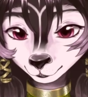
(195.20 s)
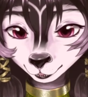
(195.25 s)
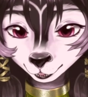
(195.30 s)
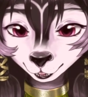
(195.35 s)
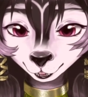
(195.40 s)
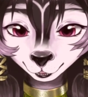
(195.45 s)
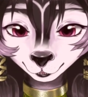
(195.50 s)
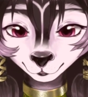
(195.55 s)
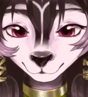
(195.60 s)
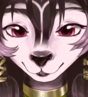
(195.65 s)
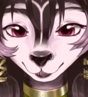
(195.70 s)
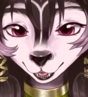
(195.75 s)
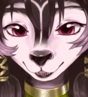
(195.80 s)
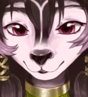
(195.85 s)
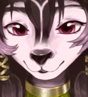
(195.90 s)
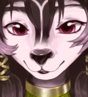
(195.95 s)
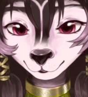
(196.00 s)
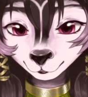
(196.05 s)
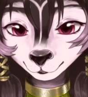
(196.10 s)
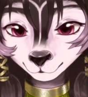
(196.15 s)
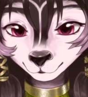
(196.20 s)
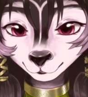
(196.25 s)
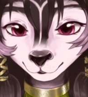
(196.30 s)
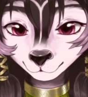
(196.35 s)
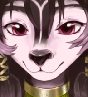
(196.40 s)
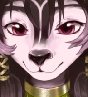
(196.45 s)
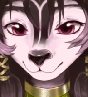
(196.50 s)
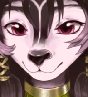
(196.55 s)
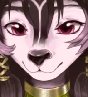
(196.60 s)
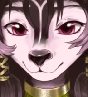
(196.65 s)
where he addressed
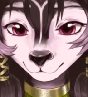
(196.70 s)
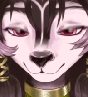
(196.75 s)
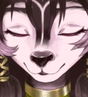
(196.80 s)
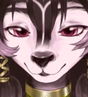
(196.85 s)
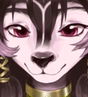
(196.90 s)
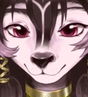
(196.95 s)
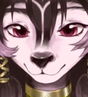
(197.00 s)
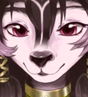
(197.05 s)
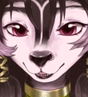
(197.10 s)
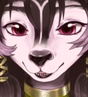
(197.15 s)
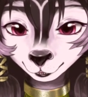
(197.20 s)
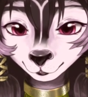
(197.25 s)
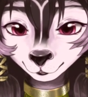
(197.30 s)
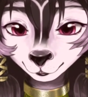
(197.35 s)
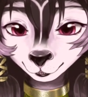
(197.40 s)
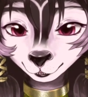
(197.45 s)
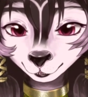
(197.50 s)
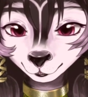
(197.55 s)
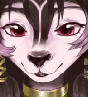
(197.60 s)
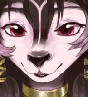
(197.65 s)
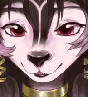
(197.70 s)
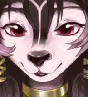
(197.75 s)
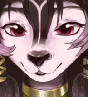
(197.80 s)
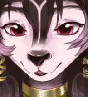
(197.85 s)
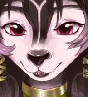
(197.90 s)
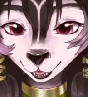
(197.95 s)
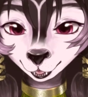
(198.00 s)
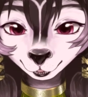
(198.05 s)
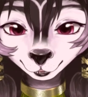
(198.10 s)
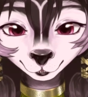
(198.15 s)
cultural appropriation
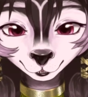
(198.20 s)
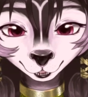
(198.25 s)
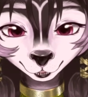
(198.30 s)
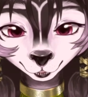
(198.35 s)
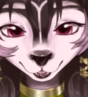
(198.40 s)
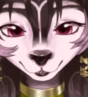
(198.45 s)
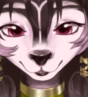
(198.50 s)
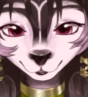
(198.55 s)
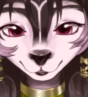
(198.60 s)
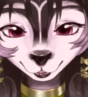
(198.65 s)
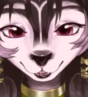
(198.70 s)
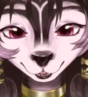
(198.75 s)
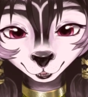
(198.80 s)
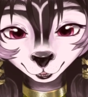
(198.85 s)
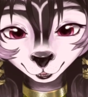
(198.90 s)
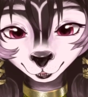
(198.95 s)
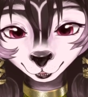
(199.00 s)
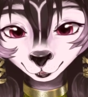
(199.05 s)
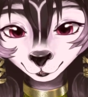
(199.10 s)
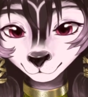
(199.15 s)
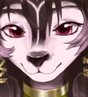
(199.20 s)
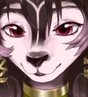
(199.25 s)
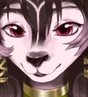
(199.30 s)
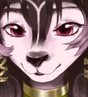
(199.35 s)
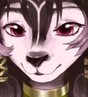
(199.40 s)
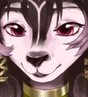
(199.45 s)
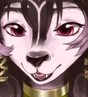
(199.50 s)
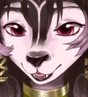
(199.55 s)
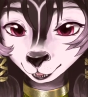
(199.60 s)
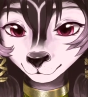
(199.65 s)
of Asian culture
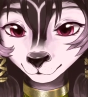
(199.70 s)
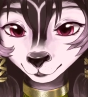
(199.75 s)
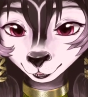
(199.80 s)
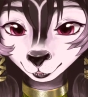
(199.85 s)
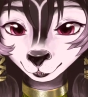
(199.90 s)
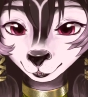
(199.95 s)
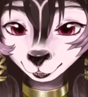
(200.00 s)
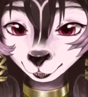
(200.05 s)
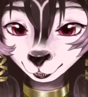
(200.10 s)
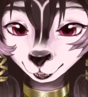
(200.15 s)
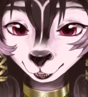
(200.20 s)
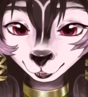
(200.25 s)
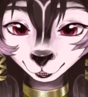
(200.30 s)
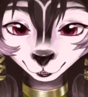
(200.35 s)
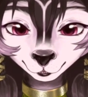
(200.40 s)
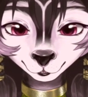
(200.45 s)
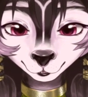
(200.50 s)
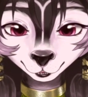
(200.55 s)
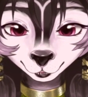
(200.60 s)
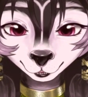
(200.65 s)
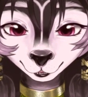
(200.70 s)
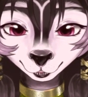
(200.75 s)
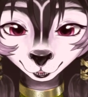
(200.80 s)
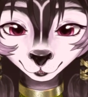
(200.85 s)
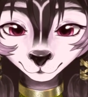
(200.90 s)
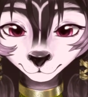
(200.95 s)
by laughing at Asian